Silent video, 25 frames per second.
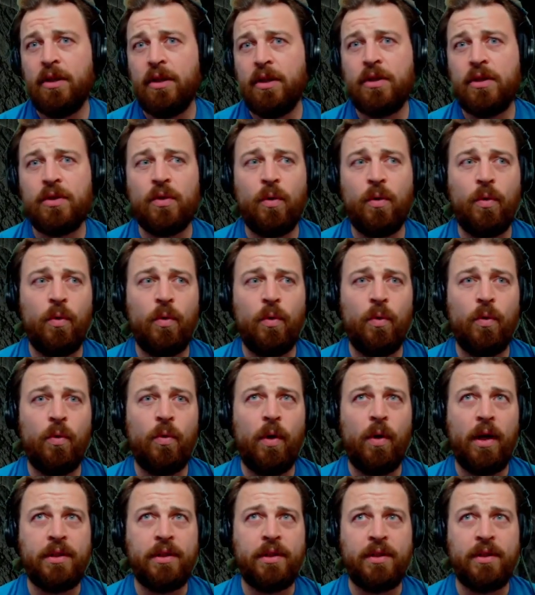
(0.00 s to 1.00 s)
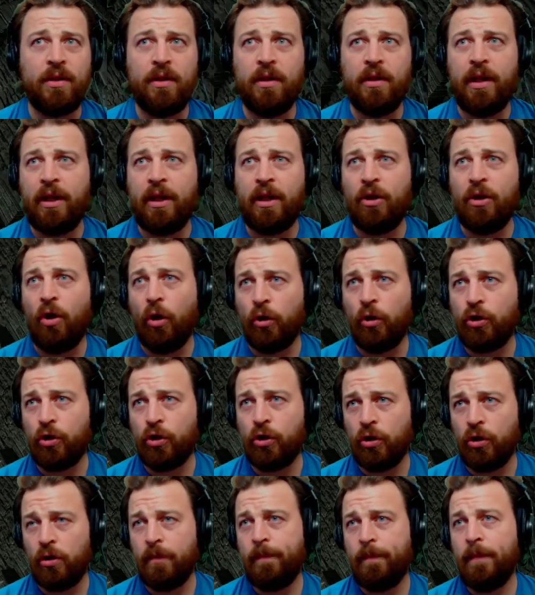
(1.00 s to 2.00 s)
so as like an
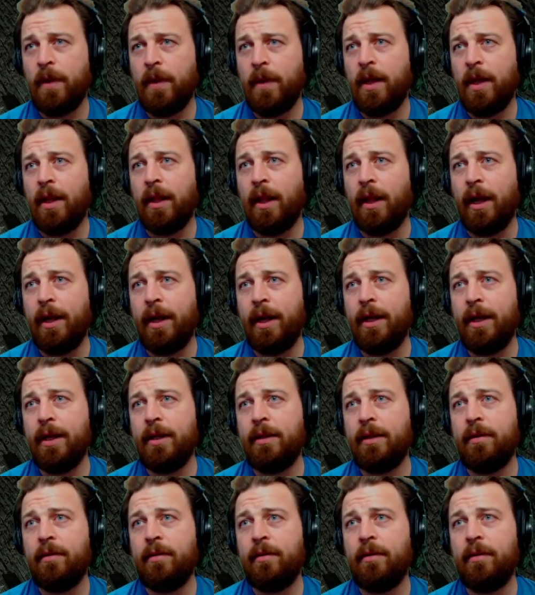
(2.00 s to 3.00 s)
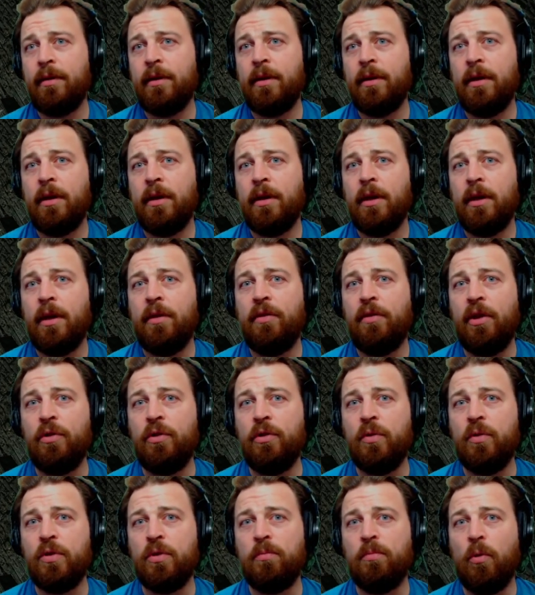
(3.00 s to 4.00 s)
archer, light it,
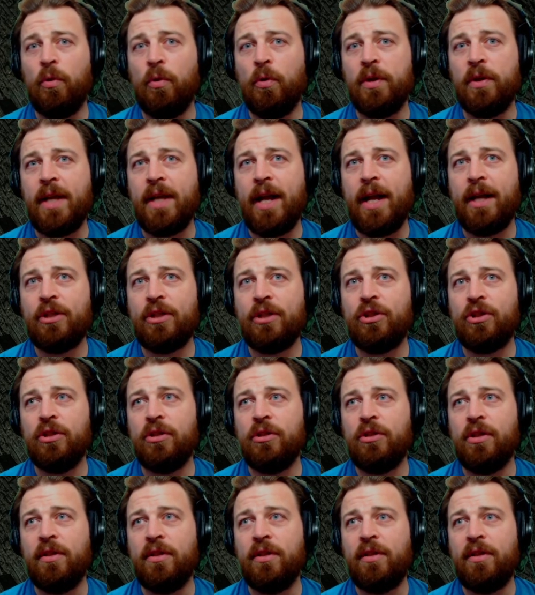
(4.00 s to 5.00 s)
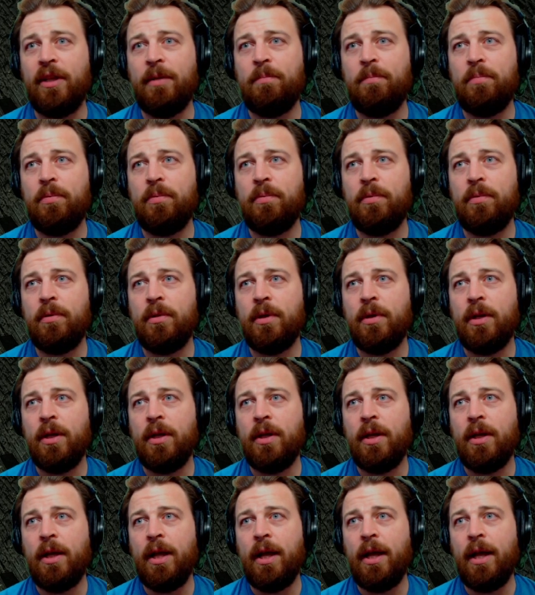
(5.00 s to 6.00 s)
then use your bonus action to dip,
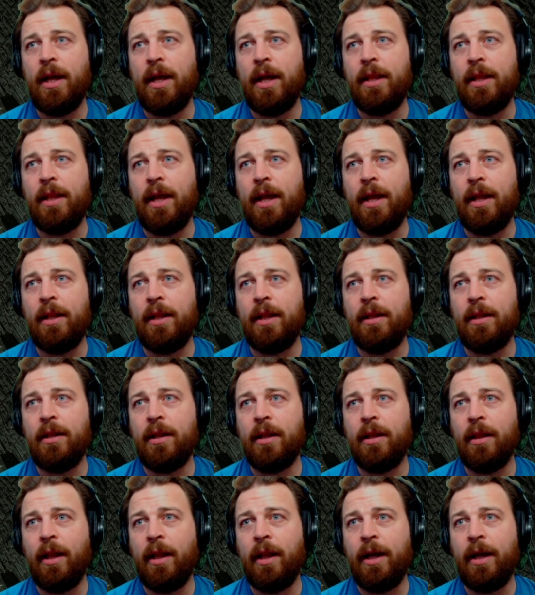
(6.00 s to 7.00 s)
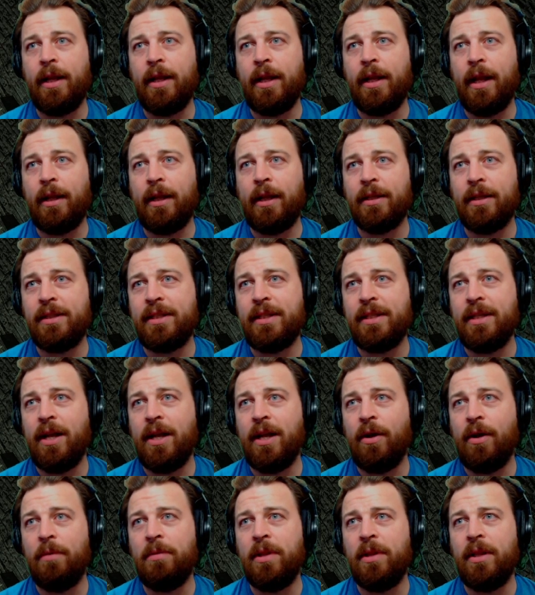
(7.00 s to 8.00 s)
and then light it again. Because see
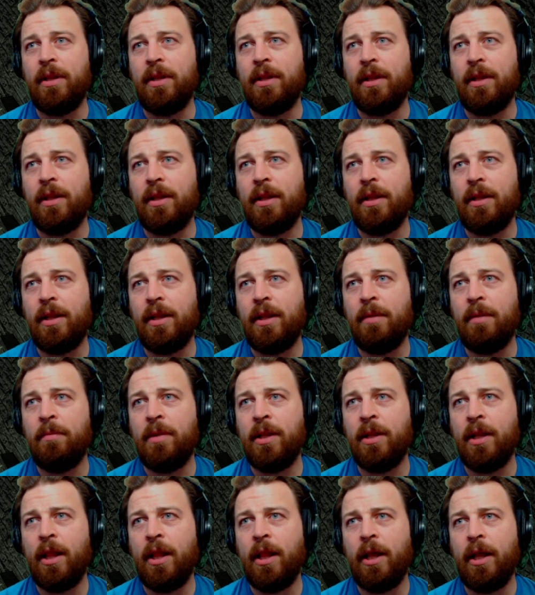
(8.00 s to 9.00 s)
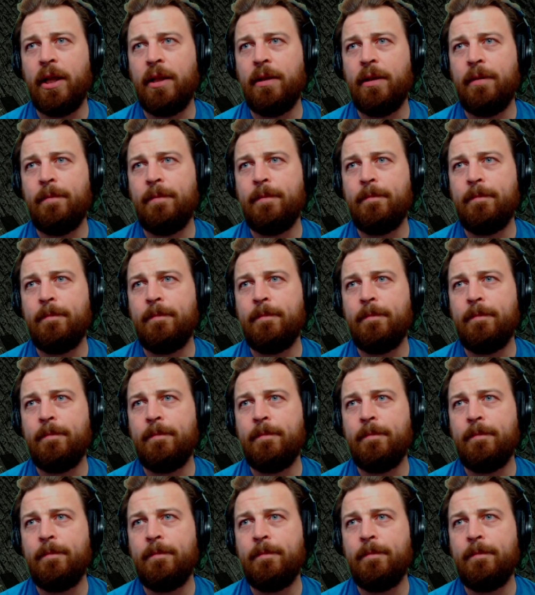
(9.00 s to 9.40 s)
now I'm in the light,